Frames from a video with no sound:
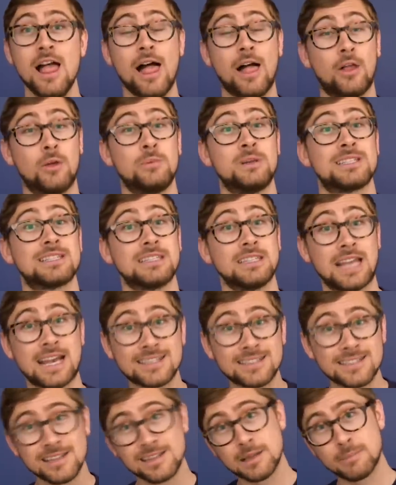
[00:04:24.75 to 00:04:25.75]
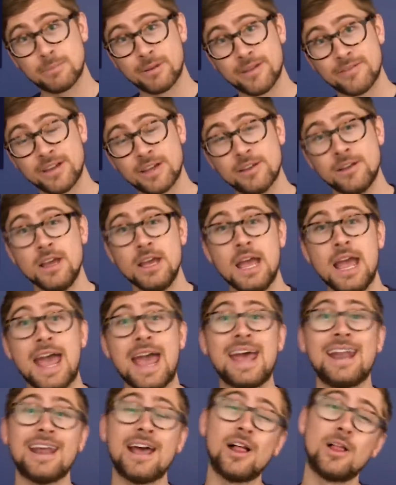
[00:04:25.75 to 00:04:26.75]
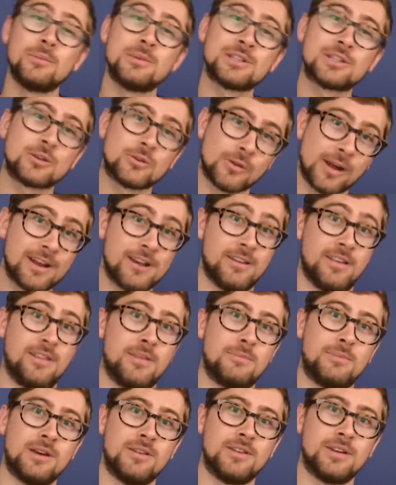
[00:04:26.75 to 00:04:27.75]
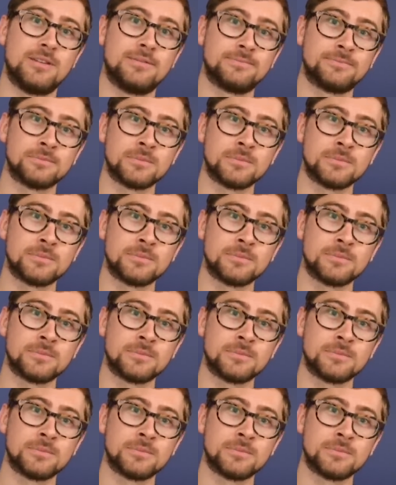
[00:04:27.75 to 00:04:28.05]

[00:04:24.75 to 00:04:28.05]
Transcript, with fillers: elements less than the pivot and elements greater than the pivot.